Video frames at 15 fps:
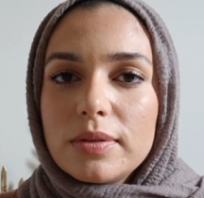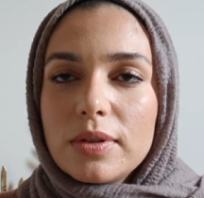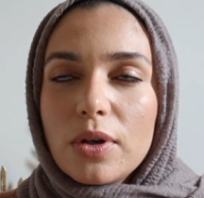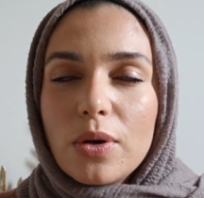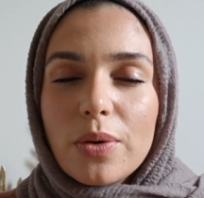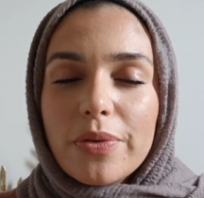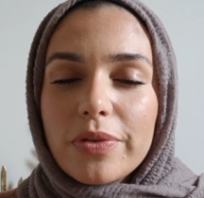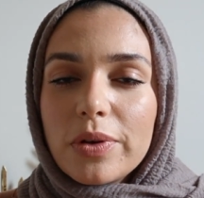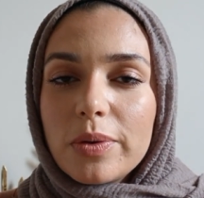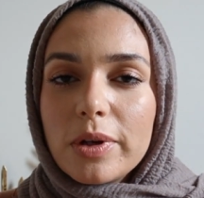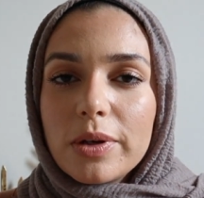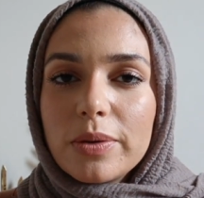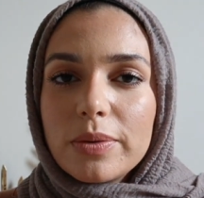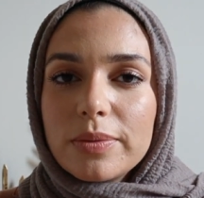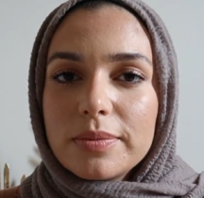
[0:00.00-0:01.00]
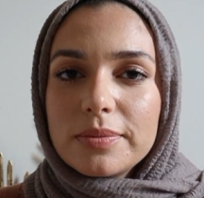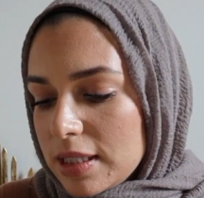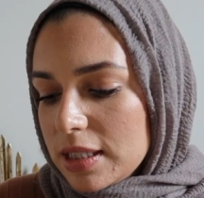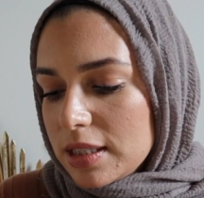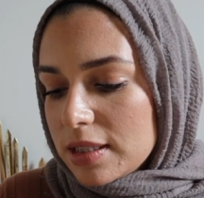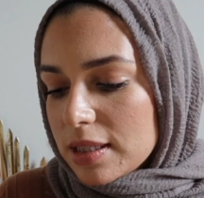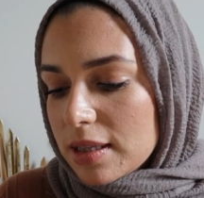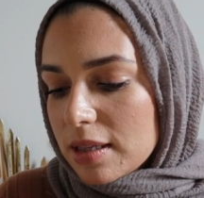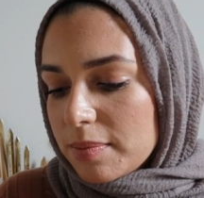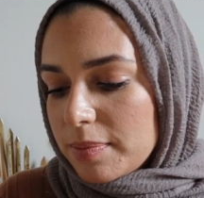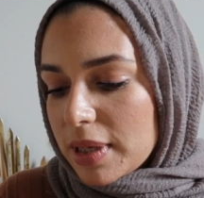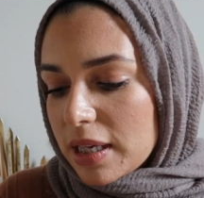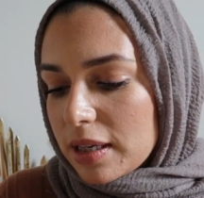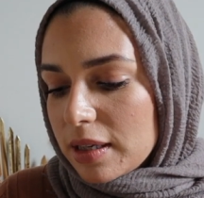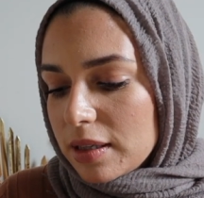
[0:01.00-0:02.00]
Oh, if you knew. D to the
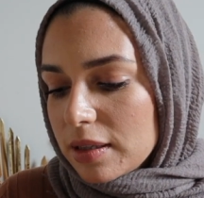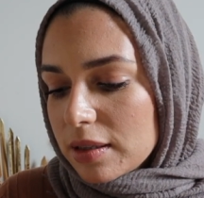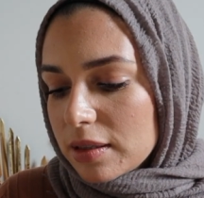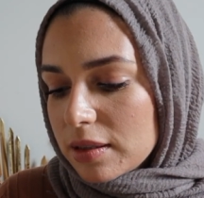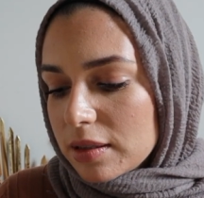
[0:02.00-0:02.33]
Bay